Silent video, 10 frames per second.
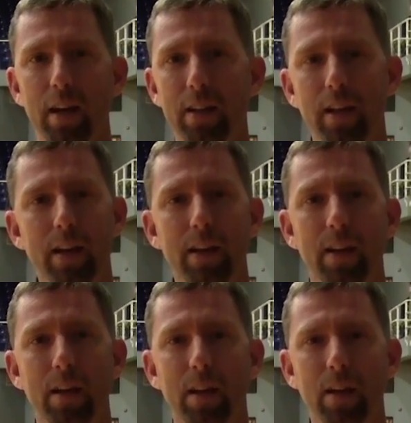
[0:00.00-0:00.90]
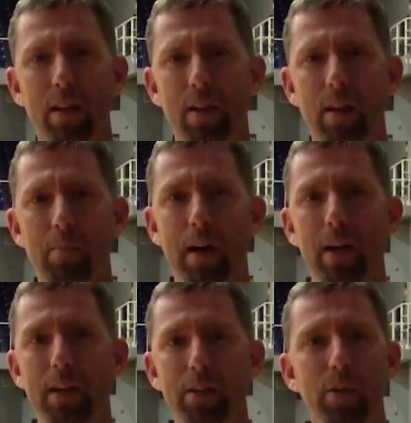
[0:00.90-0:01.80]
And then
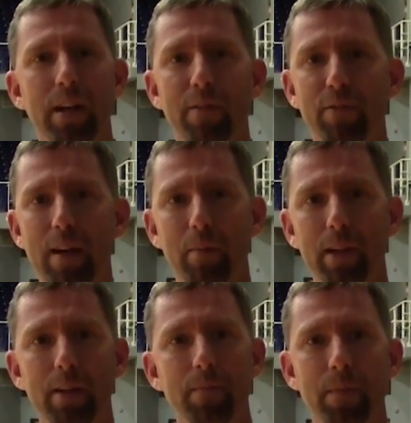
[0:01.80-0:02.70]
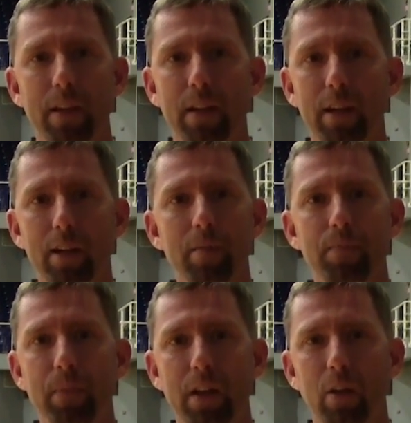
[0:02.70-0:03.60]
my UNF family here,
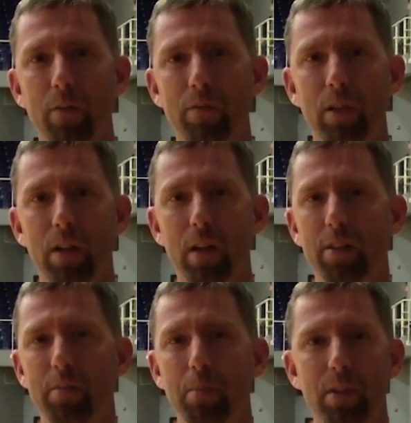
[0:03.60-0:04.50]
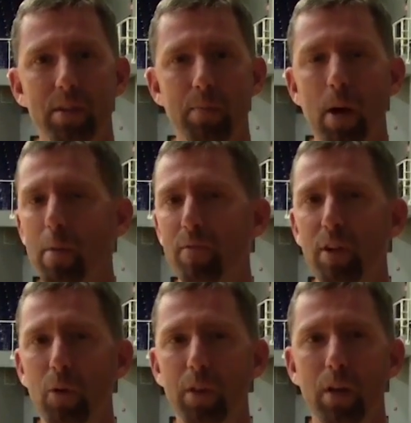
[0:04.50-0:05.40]
you know, a department
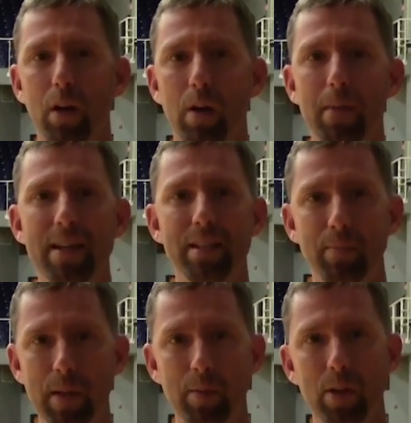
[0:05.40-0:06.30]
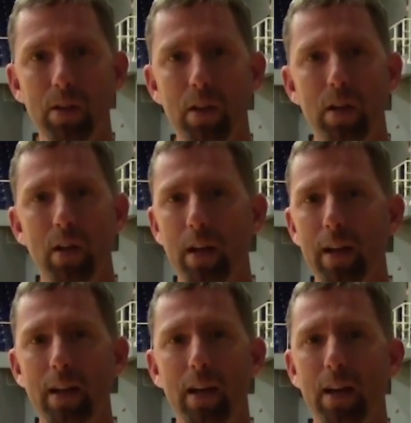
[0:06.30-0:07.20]
filled with amazing people,
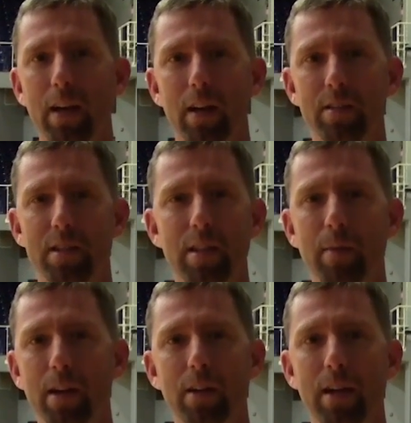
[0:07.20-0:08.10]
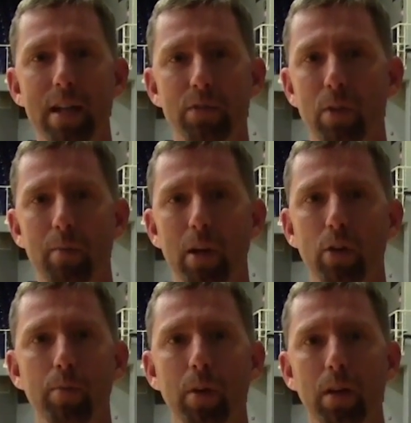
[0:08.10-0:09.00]
and a, a, team I couldn't ask for a better
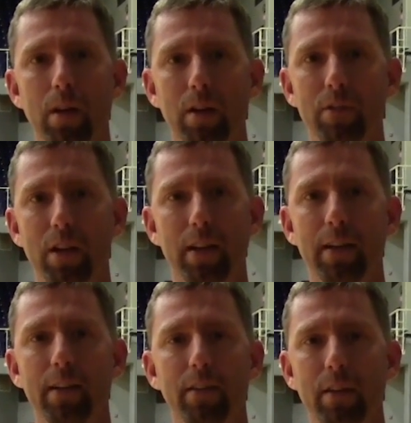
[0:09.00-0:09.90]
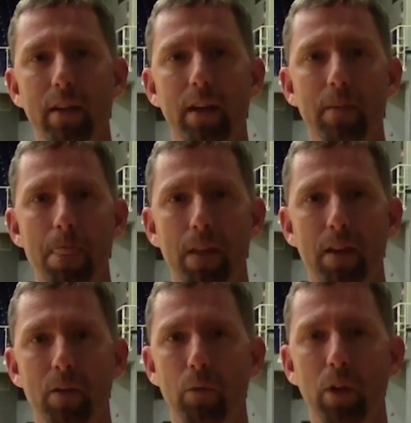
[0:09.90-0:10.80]
group of, of young ladies, and uh,
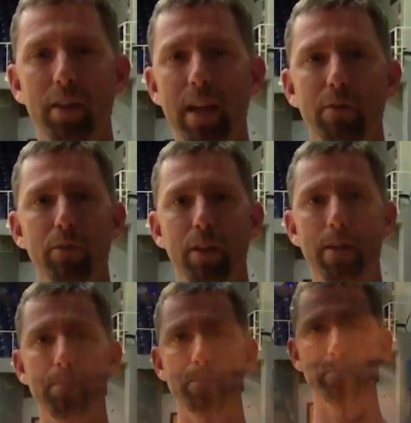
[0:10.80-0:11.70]
really thankful for them.